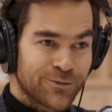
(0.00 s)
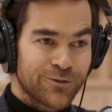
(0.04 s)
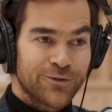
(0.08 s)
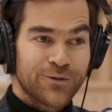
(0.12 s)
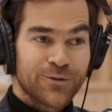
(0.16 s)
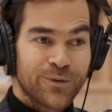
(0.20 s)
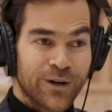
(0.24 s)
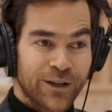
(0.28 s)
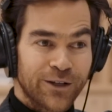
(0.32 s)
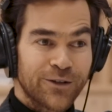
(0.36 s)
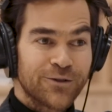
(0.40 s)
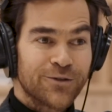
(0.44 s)
would
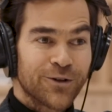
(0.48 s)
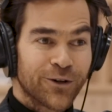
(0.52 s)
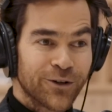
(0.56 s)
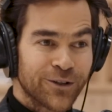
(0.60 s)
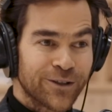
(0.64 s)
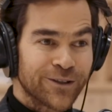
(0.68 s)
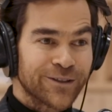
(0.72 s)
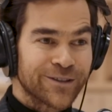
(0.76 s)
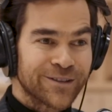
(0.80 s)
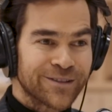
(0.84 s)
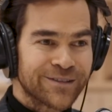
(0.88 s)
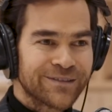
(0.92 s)
you want to
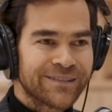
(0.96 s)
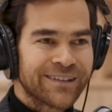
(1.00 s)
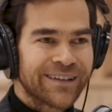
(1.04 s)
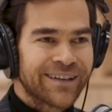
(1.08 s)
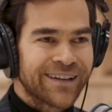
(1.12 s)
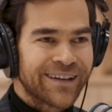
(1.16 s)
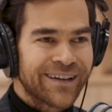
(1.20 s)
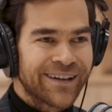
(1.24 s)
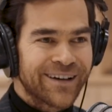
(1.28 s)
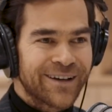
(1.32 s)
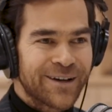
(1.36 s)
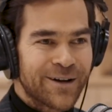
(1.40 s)
join us
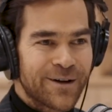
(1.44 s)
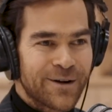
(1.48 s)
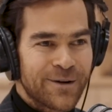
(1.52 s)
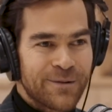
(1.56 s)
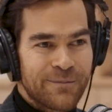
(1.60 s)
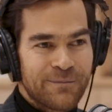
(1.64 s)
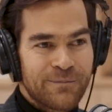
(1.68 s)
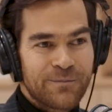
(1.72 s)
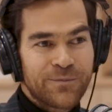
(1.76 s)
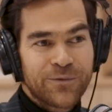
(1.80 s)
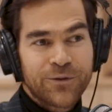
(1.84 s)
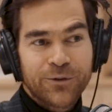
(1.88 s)

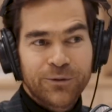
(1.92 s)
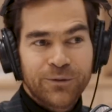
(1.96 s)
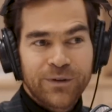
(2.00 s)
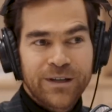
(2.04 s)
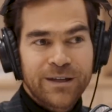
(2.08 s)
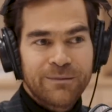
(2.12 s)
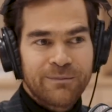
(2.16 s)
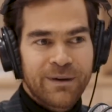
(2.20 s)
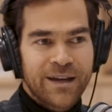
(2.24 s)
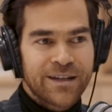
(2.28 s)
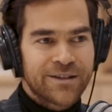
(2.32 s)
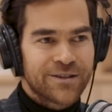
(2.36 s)
to
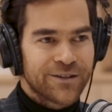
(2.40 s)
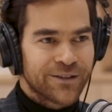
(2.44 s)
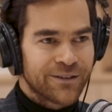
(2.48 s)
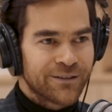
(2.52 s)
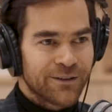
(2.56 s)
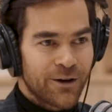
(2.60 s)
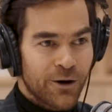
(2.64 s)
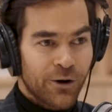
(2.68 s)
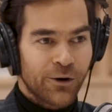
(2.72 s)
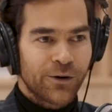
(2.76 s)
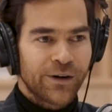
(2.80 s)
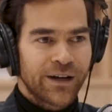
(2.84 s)

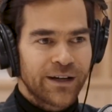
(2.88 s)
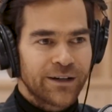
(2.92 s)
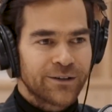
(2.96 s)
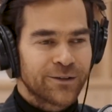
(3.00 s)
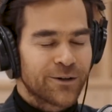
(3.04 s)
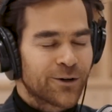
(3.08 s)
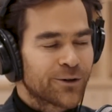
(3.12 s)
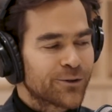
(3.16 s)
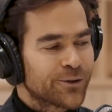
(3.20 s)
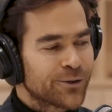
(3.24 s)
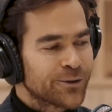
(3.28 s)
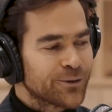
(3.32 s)
reimagine
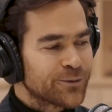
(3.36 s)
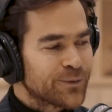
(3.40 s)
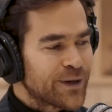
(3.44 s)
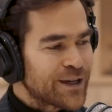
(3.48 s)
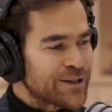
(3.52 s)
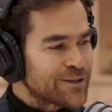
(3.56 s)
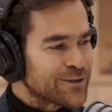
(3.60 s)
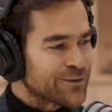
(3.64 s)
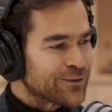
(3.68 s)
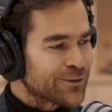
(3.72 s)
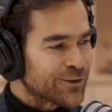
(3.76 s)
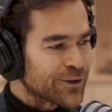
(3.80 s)
our own
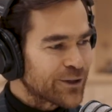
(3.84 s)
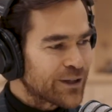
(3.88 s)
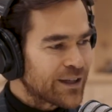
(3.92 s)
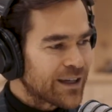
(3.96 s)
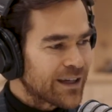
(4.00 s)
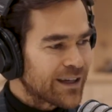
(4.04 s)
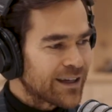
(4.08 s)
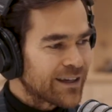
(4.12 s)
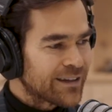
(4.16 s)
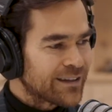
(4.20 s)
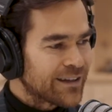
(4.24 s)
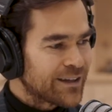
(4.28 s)
ways of
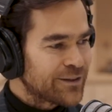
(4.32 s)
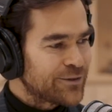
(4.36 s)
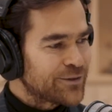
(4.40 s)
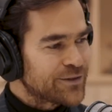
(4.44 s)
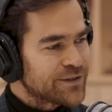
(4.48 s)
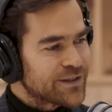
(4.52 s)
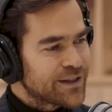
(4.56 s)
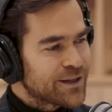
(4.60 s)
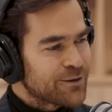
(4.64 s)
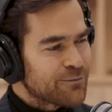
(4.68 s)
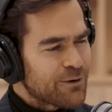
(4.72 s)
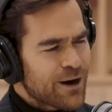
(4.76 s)
working? And then you
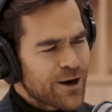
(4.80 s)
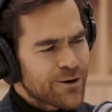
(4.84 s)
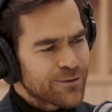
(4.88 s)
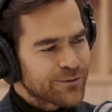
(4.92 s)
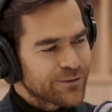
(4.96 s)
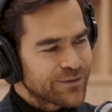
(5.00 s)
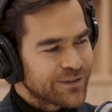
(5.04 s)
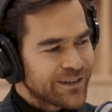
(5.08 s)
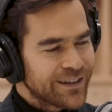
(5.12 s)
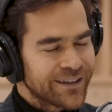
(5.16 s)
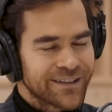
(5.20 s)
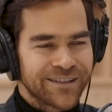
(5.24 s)
say,
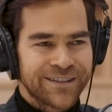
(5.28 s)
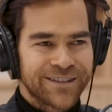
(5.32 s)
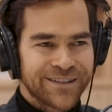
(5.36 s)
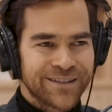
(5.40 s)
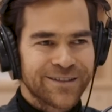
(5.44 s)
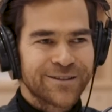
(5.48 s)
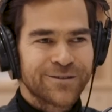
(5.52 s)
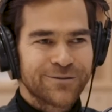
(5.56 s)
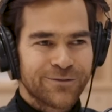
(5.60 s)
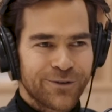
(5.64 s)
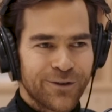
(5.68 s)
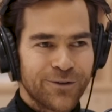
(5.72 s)
wow,
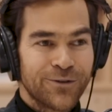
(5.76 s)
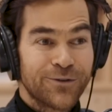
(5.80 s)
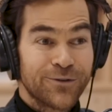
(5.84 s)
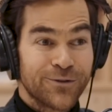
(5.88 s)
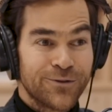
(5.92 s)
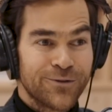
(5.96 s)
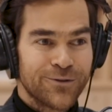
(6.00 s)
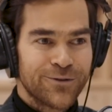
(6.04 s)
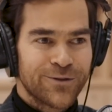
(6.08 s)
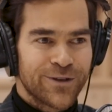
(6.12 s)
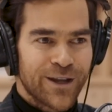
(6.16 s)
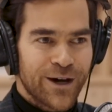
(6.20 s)
this is fun
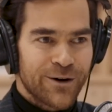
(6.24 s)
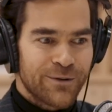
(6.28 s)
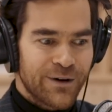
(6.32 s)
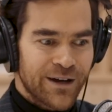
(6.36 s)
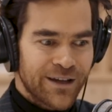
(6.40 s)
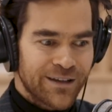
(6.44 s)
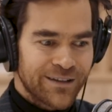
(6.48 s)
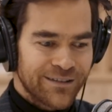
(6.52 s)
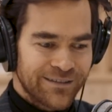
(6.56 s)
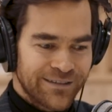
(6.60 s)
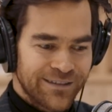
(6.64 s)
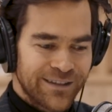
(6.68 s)
to do. Now
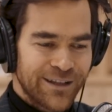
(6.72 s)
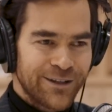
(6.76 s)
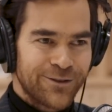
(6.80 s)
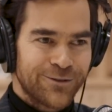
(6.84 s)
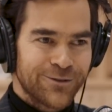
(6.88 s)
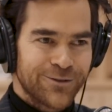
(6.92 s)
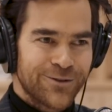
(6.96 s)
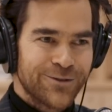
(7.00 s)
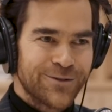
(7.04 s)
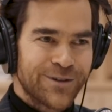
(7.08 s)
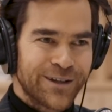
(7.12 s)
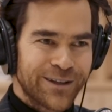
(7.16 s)
I need
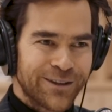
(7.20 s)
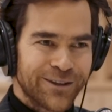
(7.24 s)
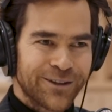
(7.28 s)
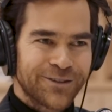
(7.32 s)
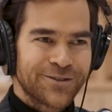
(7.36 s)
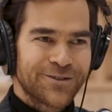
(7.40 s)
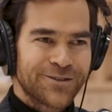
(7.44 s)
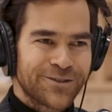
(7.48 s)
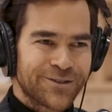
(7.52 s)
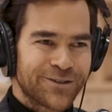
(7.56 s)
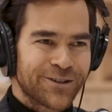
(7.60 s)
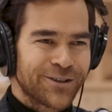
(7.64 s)
to do it,
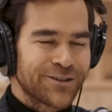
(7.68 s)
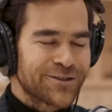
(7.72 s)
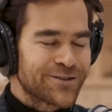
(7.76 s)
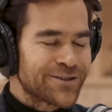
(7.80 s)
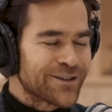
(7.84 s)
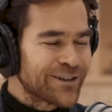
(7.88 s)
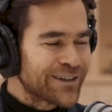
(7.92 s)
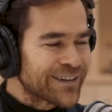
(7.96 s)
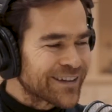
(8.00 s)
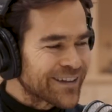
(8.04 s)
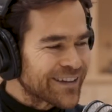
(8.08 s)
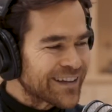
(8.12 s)
not just
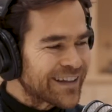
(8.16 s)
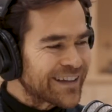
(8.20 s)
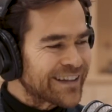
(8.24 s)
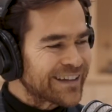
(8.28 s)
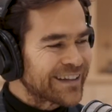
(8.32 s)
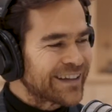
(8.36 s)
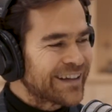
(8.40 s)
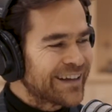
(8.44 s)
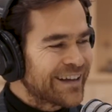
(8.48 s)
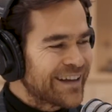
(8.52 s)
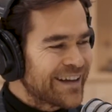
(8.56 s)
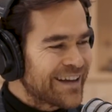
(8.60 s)
consult on
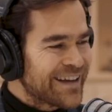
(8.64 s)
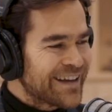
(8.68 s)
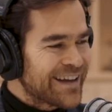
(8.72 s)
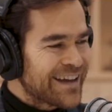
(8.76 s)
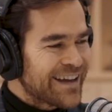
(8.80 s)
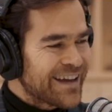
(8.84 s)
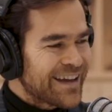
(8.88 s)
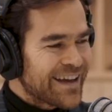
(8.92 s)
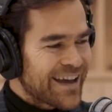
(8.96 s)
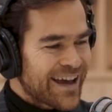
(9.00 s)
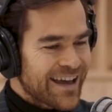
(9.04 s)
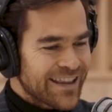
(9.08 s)
it.
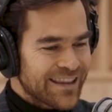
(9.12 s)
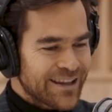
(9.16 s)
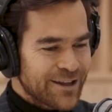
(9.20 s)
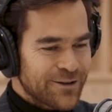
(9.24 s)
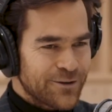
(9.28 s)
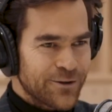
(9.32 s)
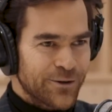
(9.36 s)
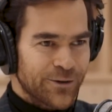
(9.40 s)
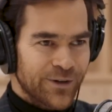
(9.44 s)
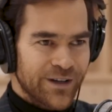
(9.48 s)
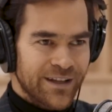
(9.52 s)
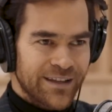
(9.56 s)
And
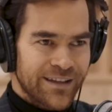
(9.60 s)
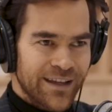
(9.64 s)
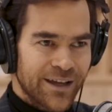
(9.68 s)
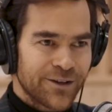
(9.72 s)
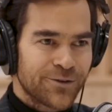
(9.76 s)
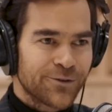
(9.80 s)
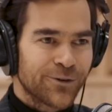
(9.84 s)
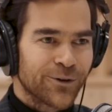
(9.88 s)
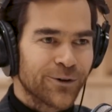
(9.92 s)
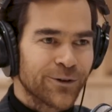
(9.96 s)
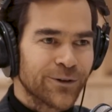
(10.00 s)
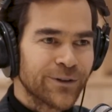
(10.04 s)
then you're in
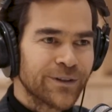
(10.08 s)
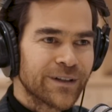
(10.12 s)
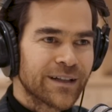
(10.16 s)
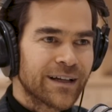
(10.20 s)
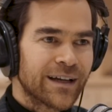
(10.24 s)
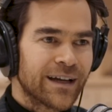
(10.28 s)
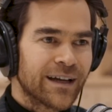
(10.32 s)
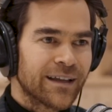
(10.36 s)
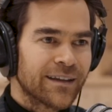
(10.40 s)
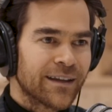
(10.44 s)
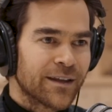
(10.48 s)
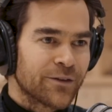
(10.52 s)
that role.
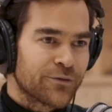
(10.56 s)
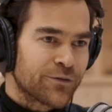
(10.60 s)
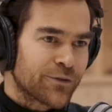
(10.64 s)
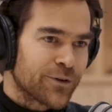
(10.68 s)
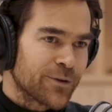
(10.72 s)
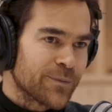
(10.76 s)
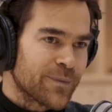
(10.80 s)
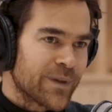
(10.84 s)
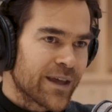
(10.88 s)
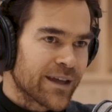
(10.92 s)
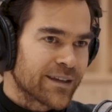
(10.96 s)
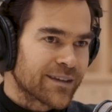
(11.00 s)
And then
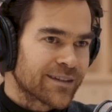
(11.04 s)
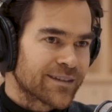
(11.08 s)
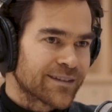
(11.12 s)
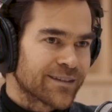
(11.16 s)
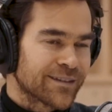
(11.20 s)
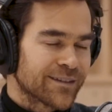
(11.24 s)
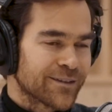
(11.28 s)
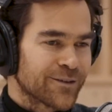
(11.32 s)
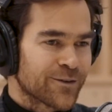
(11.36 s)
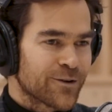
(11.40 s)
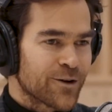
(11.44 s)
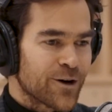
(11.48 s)
from
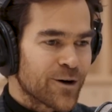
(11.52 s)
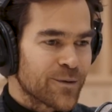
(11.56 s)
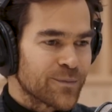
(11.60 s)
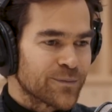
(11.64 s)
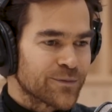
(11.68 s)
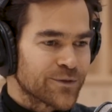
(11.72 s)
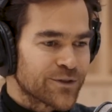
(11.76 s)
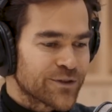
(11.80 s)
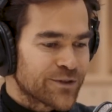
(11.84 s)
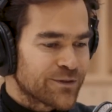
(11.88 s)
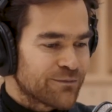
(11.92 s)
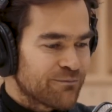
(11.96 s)
that
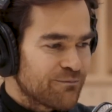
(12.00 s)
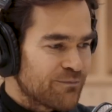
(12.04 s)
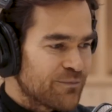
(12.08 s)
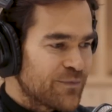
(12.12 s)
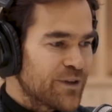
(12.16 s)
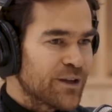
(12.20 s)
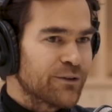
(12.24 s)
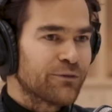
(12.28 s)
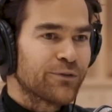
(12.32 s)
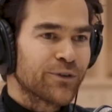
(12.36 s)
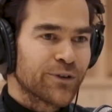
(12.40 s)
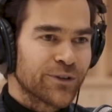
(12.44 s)
comes
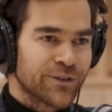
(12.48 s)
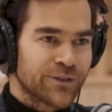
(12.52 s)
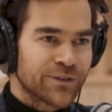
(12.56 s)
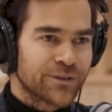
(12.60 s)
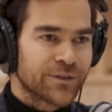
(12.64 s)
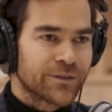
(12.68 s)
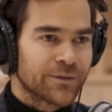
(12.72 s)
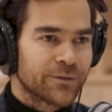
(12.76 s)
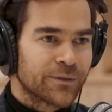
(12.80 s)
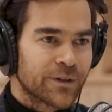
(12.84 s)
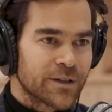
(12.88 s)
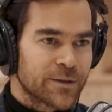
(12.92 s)

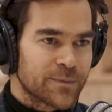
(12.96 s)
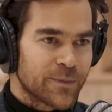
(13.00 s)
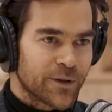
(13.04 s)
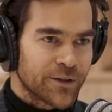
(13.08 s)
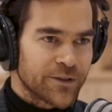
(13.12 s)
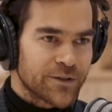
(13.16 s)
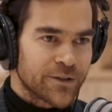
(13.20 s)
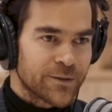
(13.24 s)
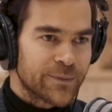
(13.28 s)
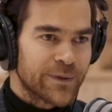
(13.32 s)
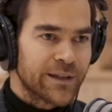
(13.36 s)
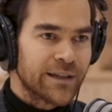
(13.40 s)
different
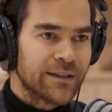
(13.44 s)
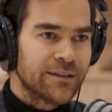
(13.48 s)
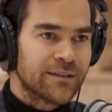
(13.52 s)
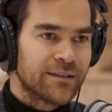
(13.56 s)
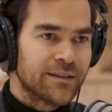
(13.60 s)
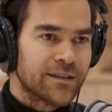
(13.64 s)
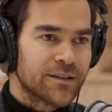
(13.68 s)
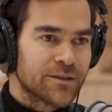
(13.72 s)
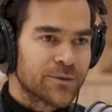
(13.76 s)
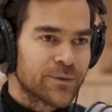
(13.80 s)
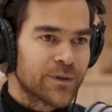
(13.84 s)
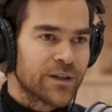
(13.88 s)

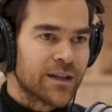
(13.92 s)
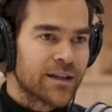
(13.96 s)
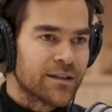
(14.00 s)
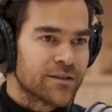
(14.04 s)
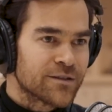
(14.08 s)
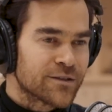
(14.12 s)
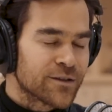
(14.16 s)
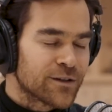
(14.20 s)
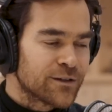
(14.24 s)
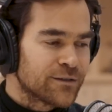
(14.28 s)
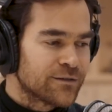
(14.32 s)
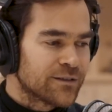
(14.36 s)
responsibilities within
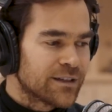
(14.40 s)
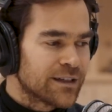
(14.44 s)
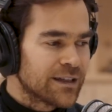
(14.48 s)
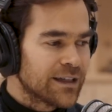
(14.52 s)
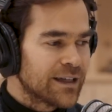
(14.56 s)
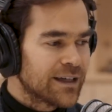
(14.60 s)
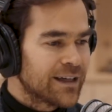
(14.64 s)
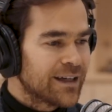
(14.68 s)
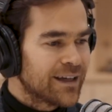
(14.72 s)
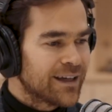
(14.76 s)
Solvay.